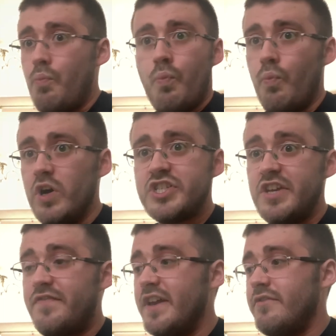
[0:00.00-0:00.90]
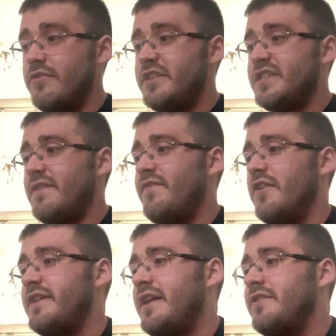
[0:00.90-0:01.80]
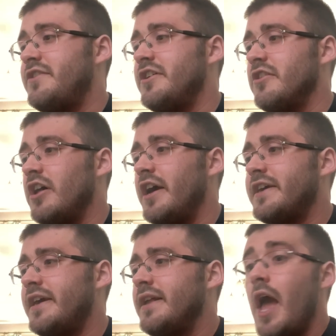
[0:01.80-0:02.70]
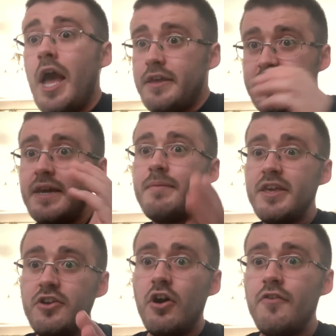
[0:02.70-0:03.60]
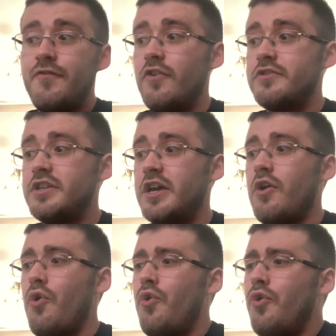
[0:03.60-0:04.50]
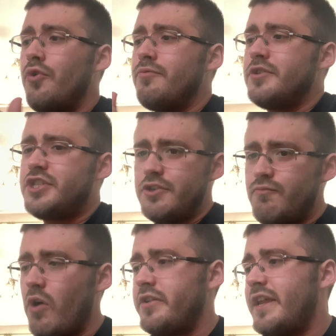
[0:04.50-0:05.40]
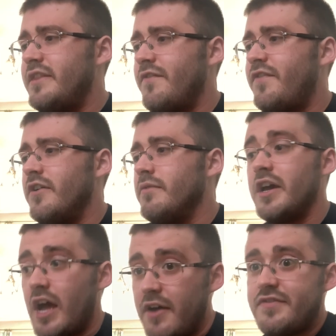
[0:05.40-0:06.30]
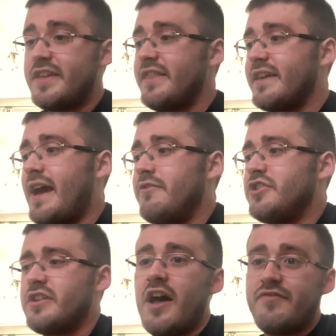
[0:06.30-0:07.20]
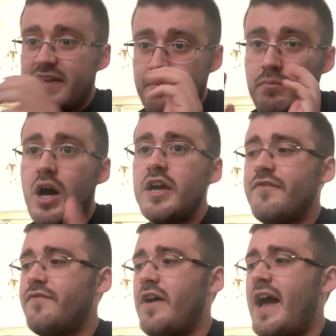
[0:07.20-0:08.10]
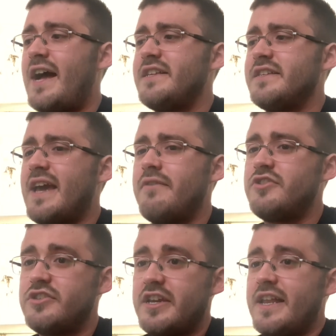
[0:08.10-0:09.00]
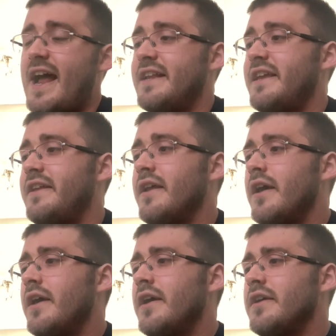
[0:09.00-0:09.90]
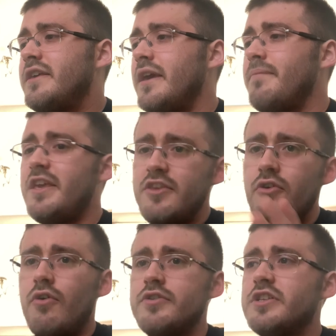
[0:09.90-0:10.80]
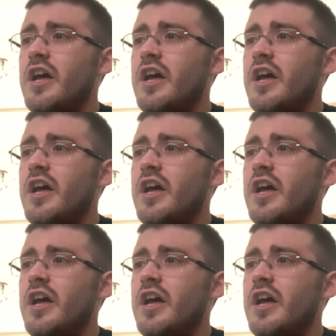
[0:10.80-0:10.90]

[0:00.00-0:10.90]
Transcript: What do you think of all this info then? Do you like it? Give me your thoughts. Like, who would you want in the film? Like, I've set the characters. I've set my added characters I can add in. Give me yours.